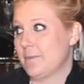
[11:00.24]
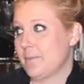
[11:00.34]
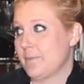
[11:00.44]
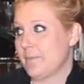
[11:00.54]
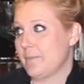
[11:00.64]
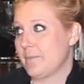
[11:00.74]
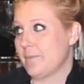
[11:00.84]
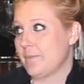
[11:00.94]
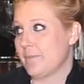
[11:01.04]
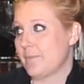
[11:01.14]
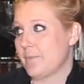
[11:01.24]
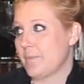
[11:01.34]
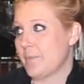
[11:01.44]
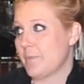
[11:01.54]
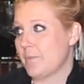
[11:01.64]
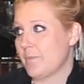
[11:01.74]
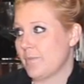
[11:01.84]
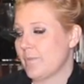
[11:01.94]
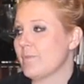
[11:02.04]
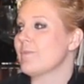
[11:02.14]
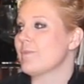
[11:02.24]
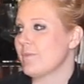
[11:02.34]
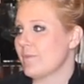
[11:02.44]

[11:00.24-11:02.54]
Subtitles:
(silent)